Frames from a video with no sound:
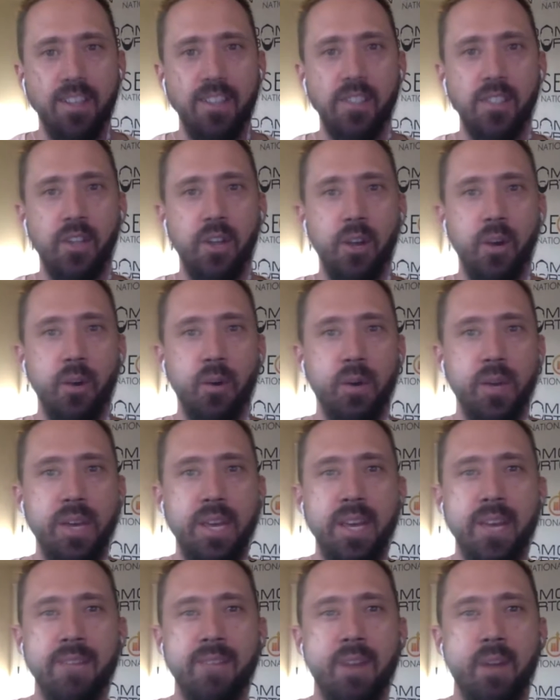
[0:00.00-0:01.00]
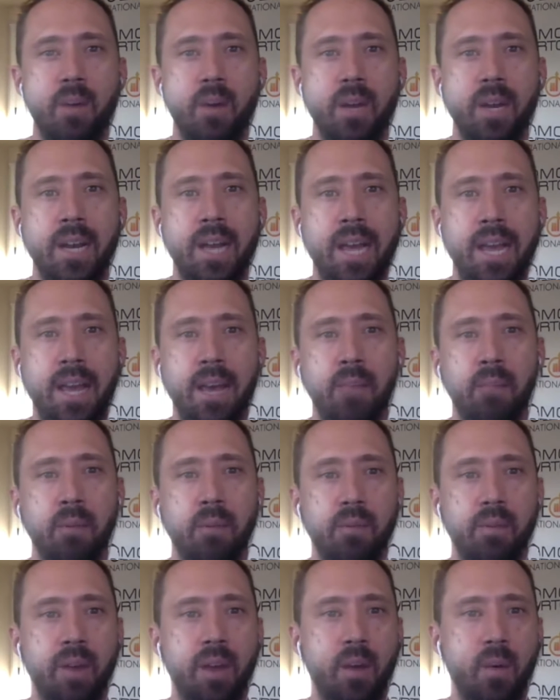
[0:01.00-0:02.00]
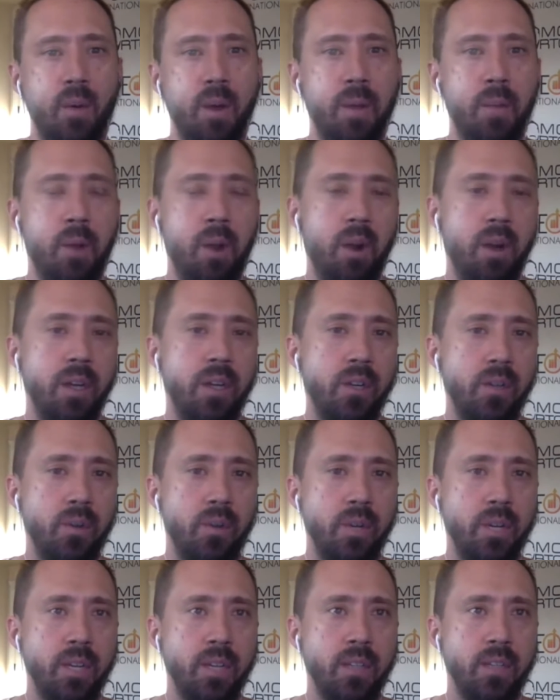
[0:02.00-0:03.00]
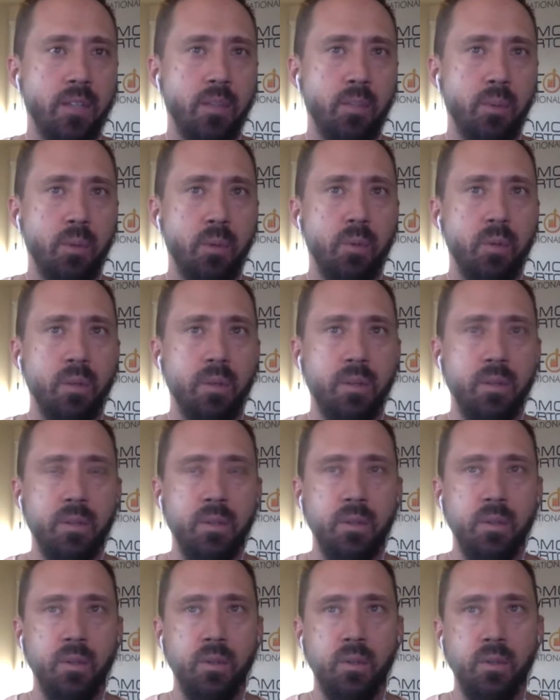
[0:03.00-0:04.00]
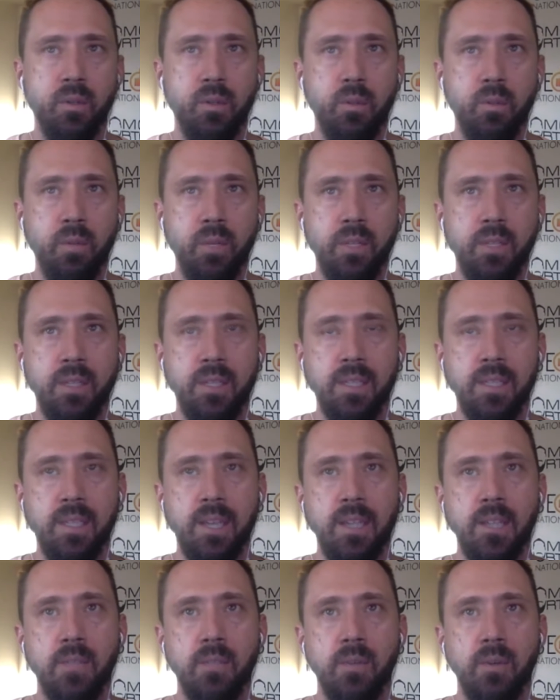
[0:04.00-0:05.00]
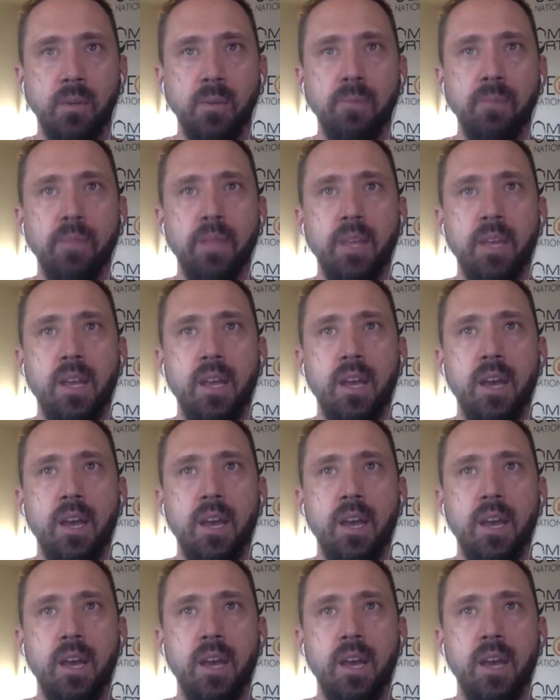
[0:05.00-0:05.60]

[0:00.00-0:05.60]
So if I wanted to amplify what I'm already doing that's proven to to be successful,